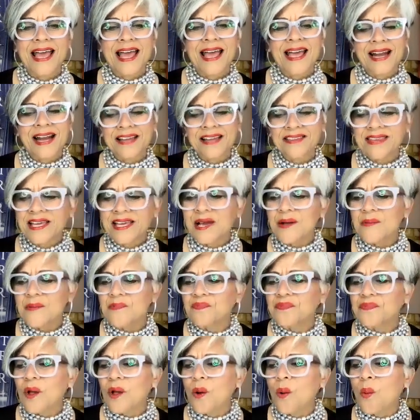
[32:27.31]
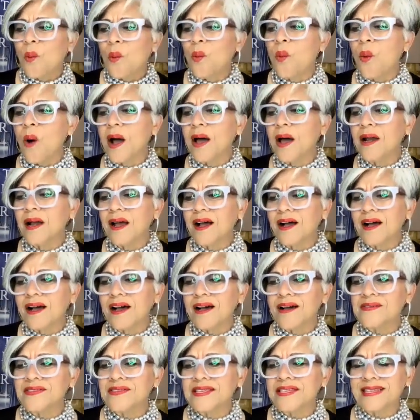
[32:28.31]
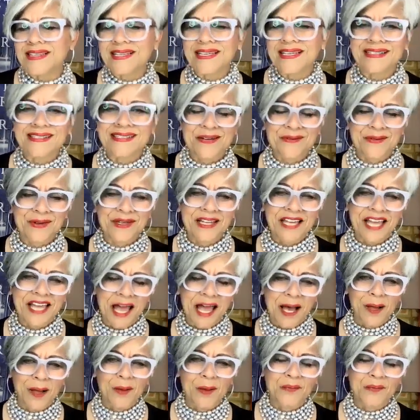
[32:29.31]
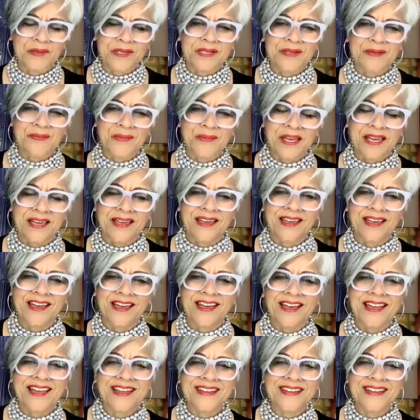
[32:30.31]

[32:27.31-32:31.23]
And I think one of the things that really helps me